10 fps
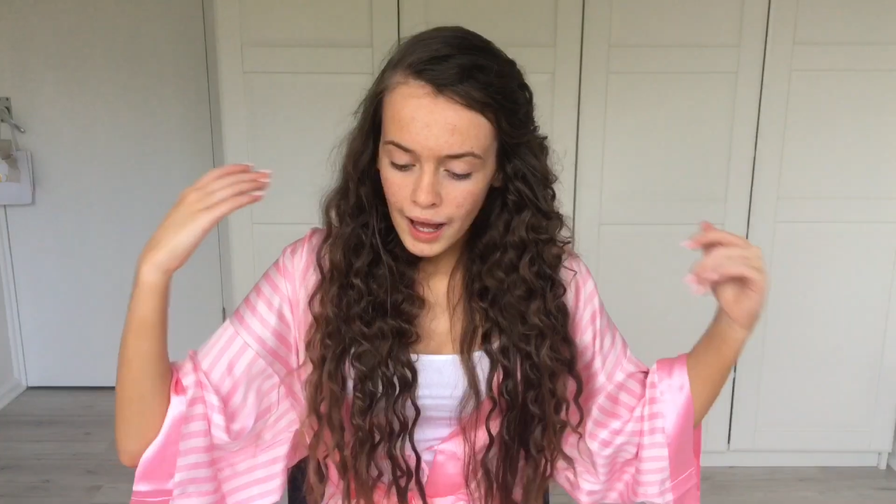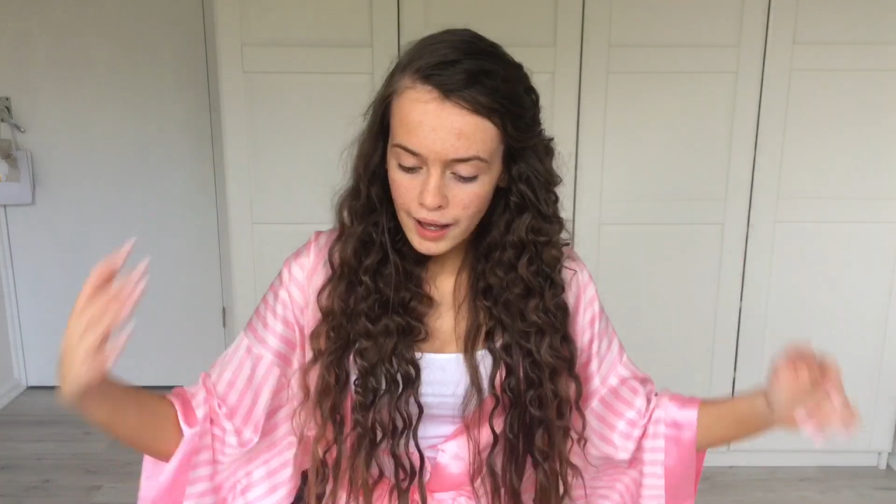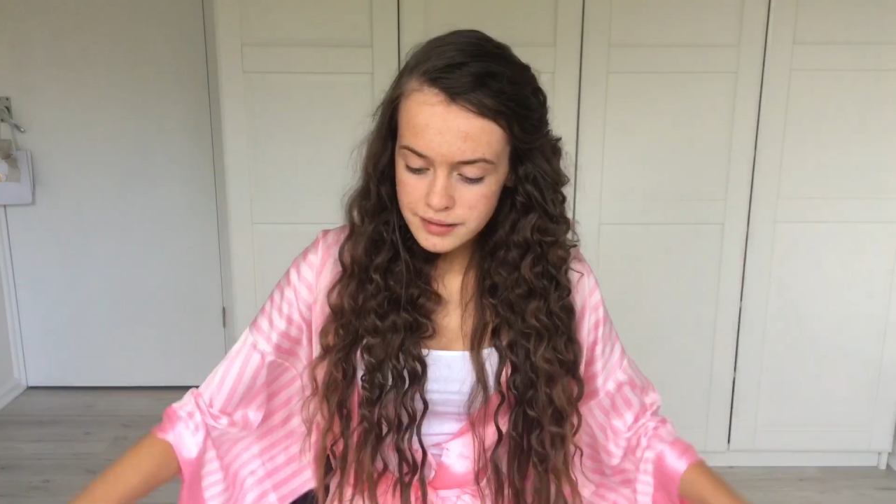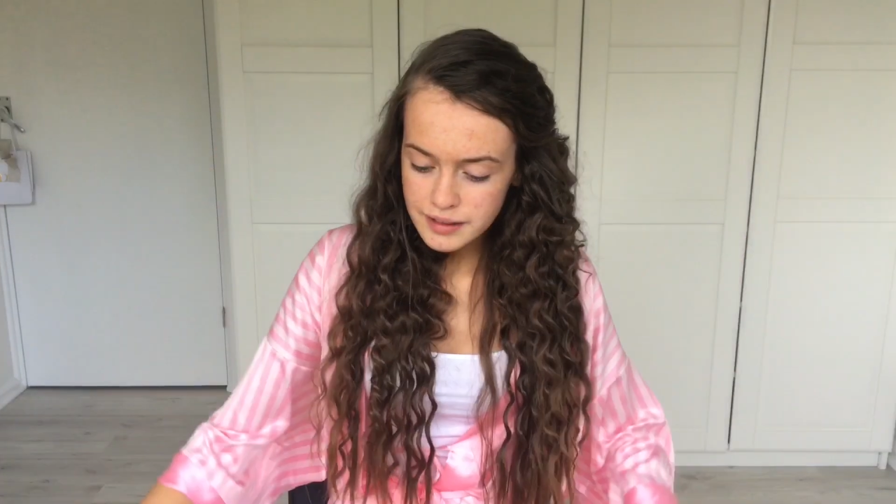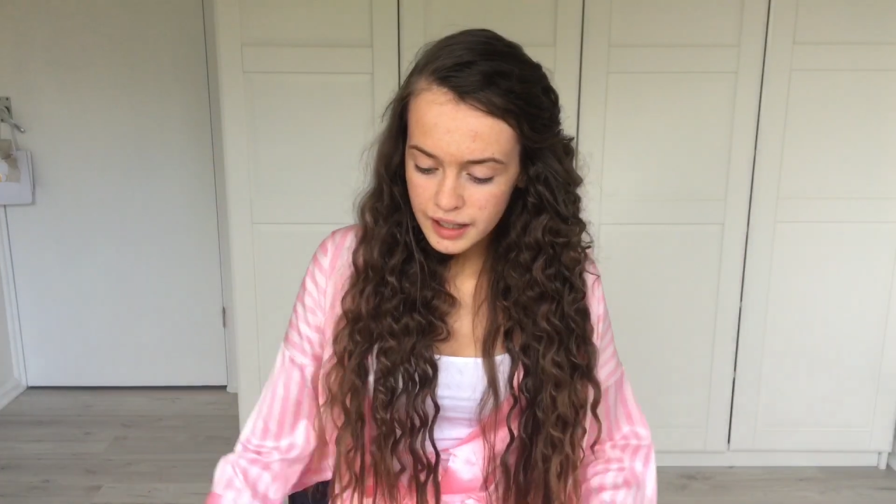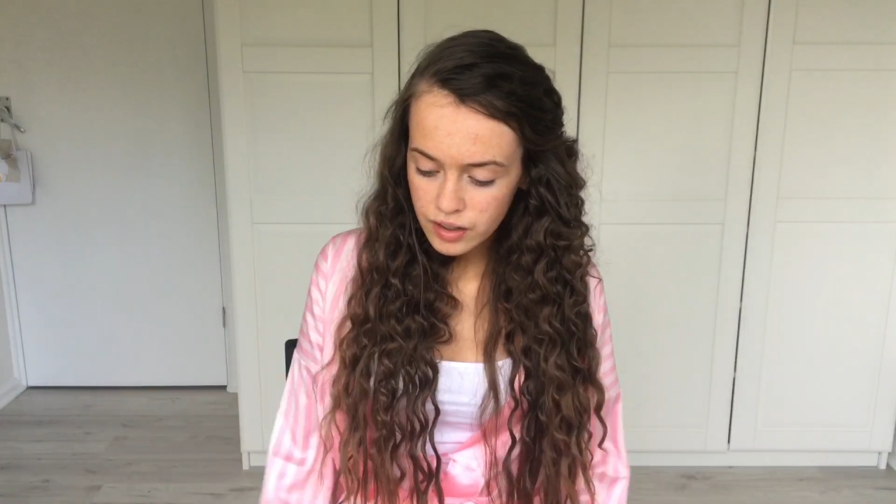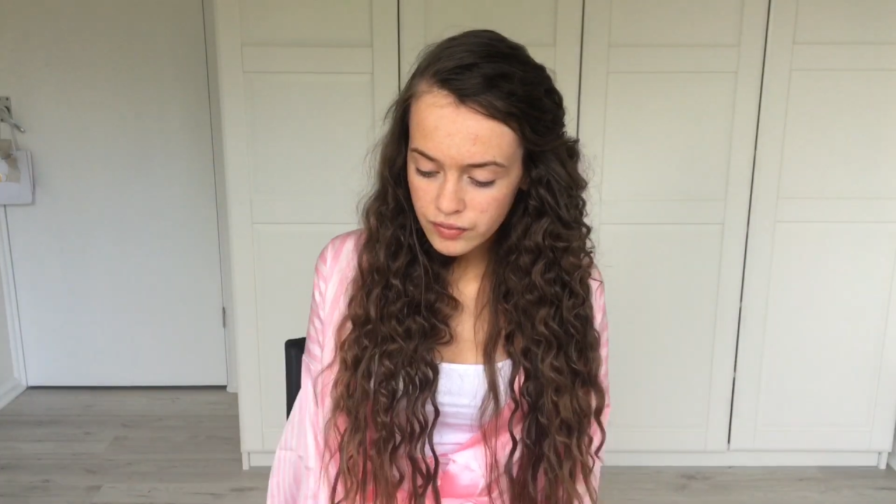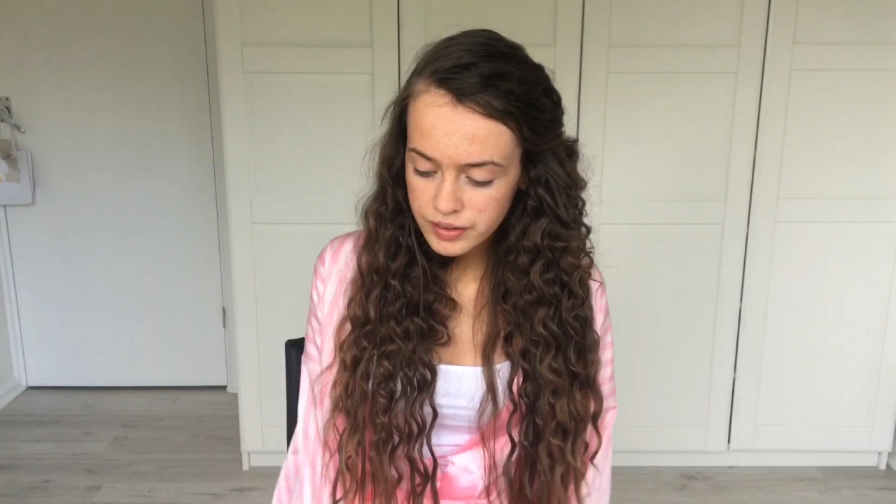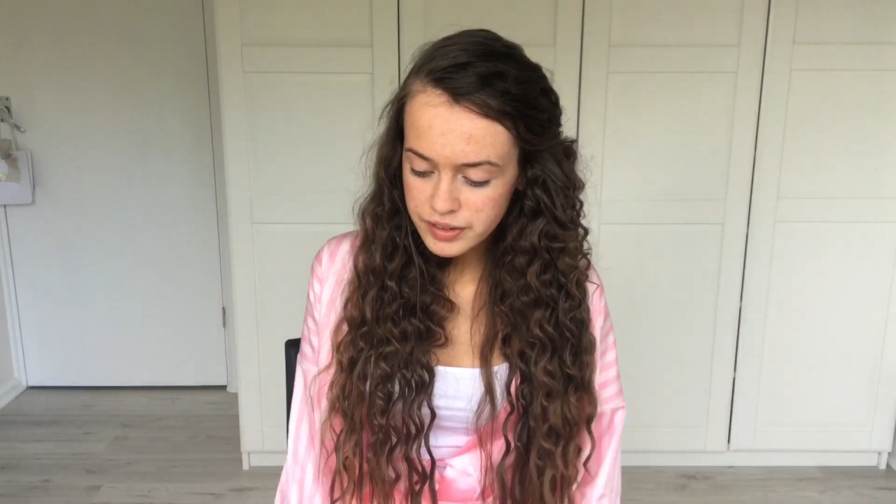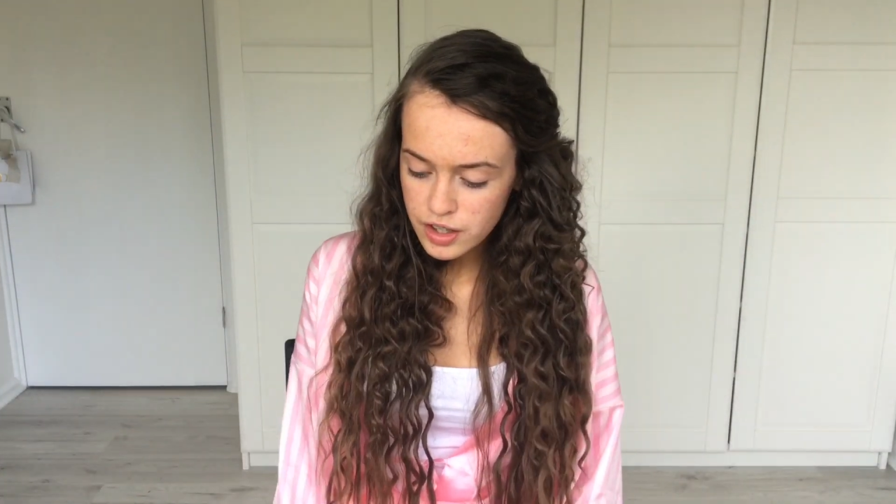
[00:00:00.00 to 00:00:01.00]
Has
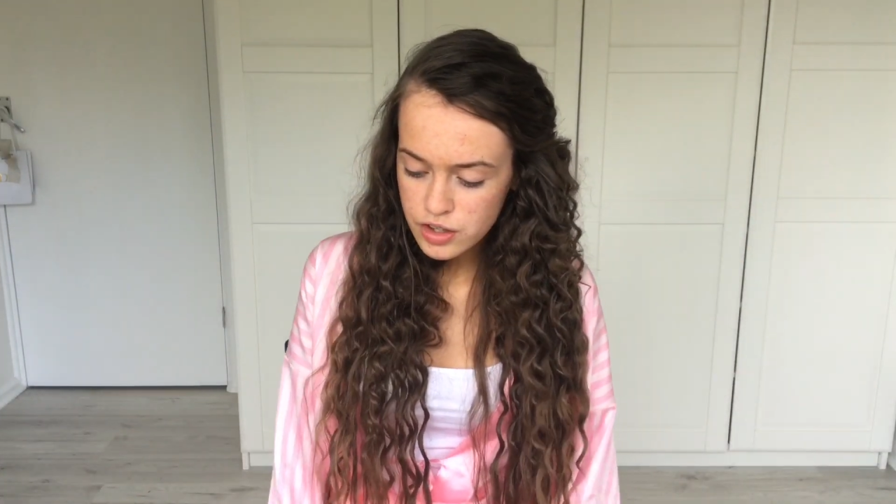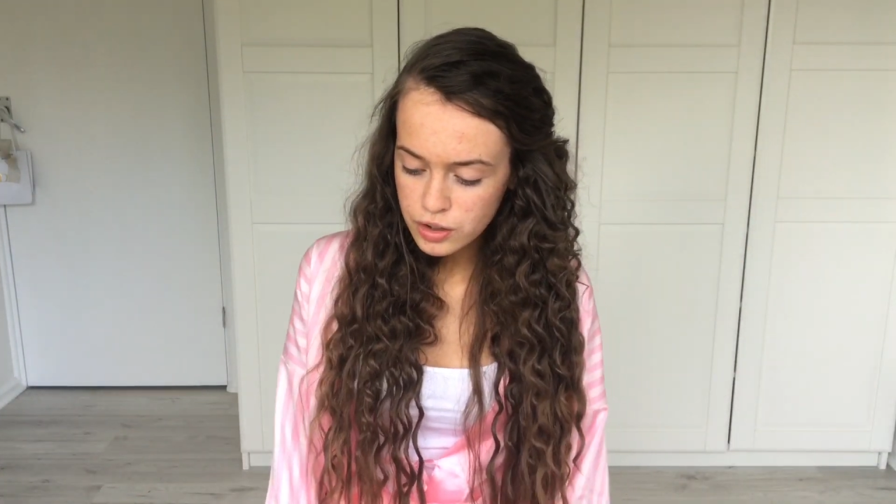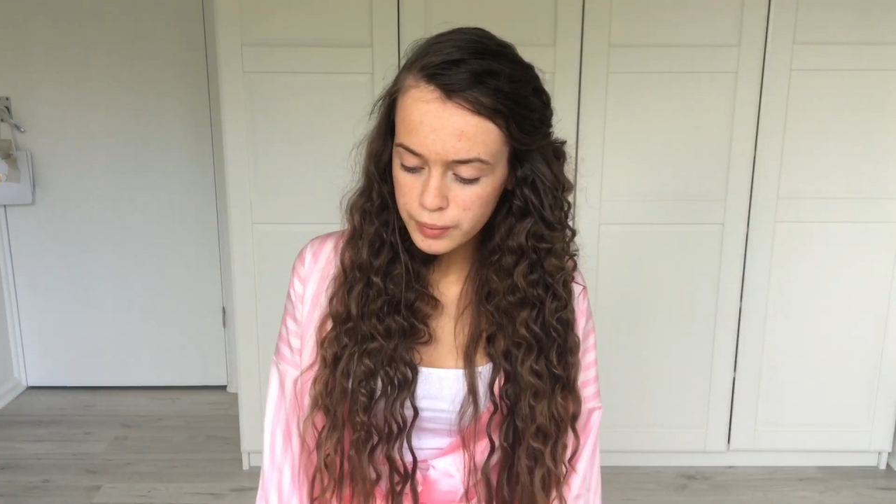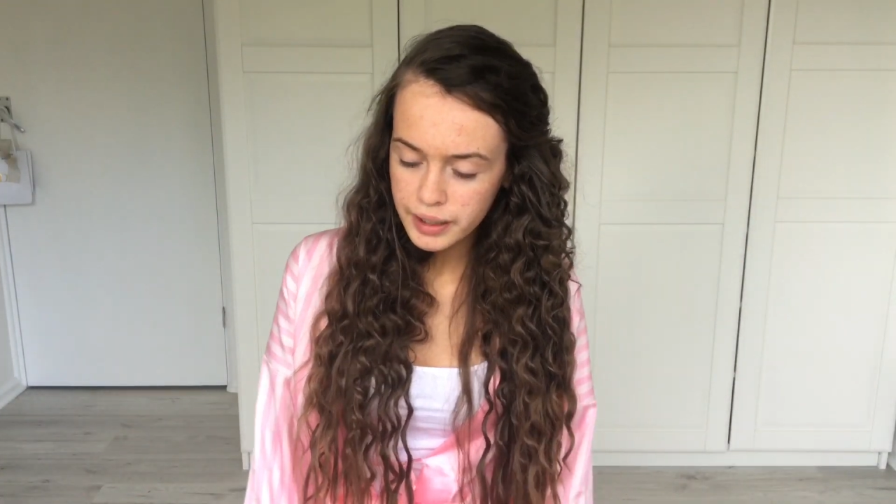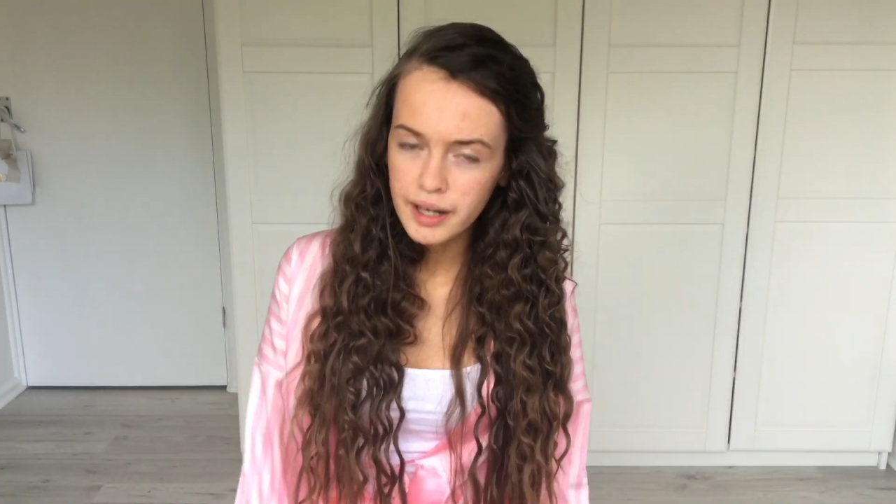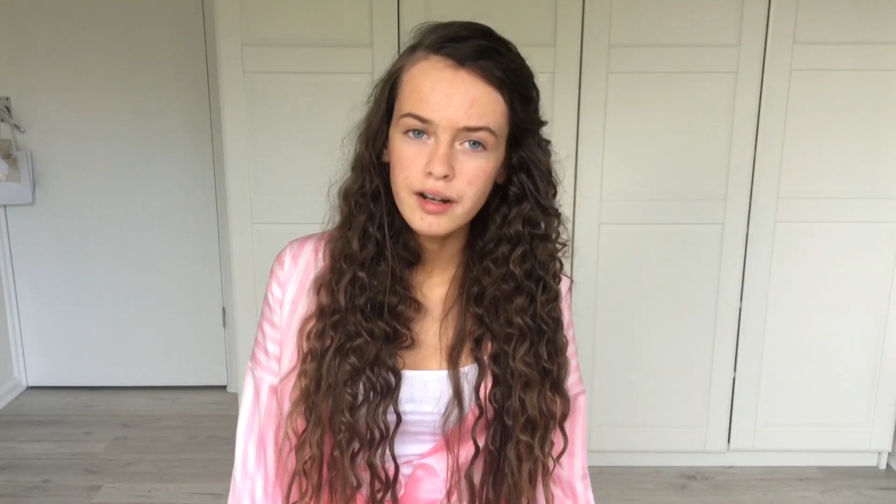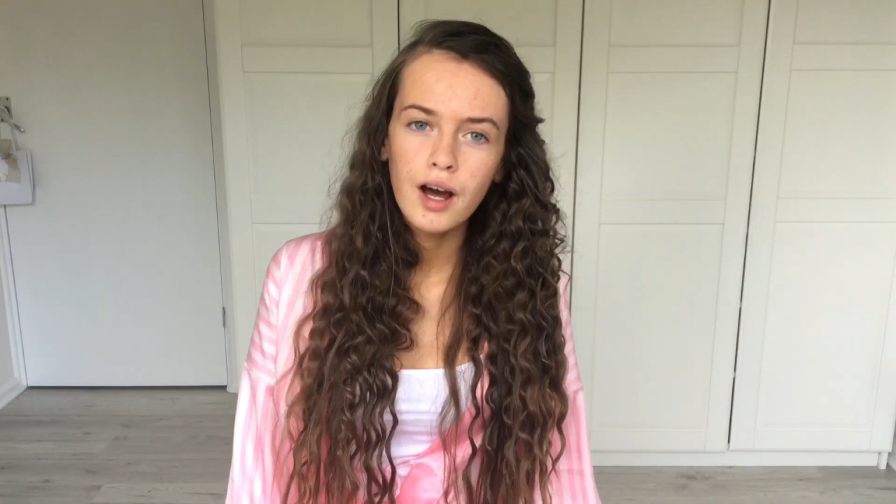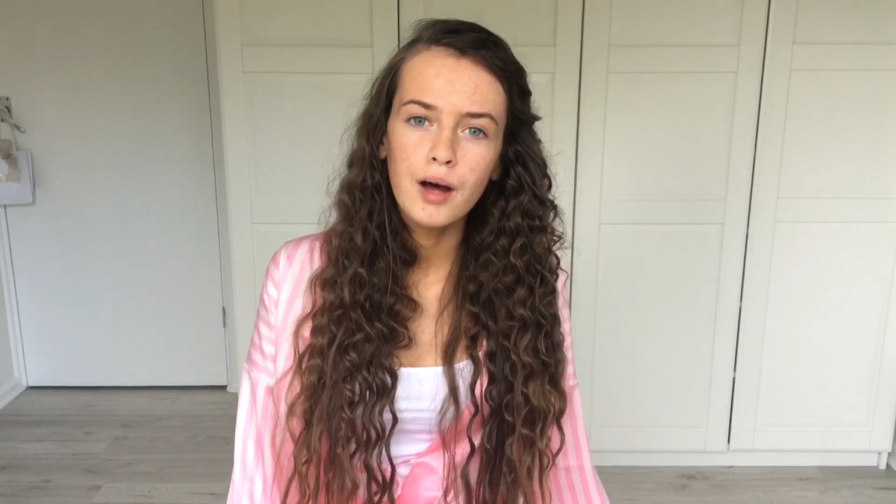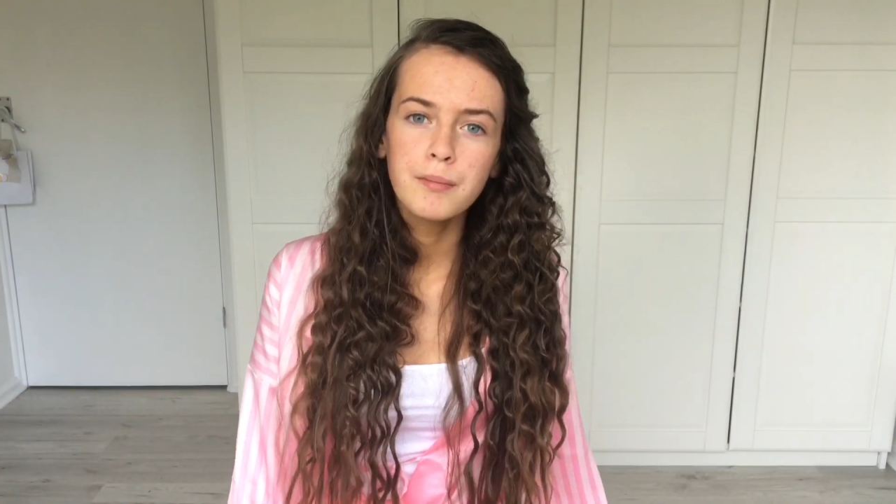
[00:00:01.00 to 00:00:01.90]
Eva ditched you again?